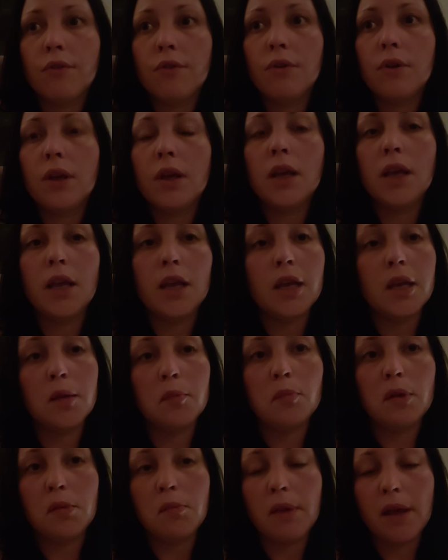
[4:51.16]
he
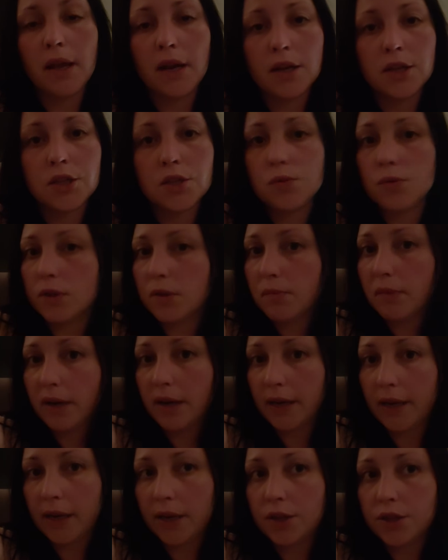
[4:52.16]
can be managed with
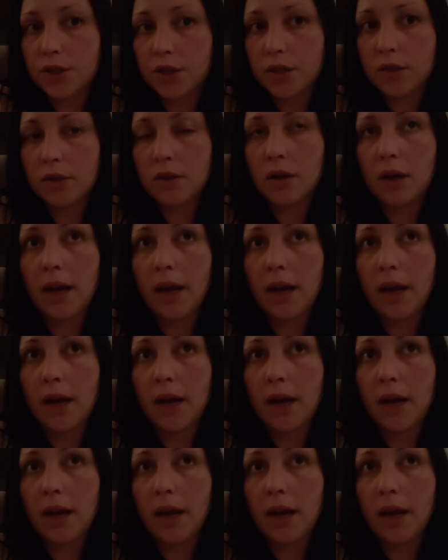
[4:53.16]
medication.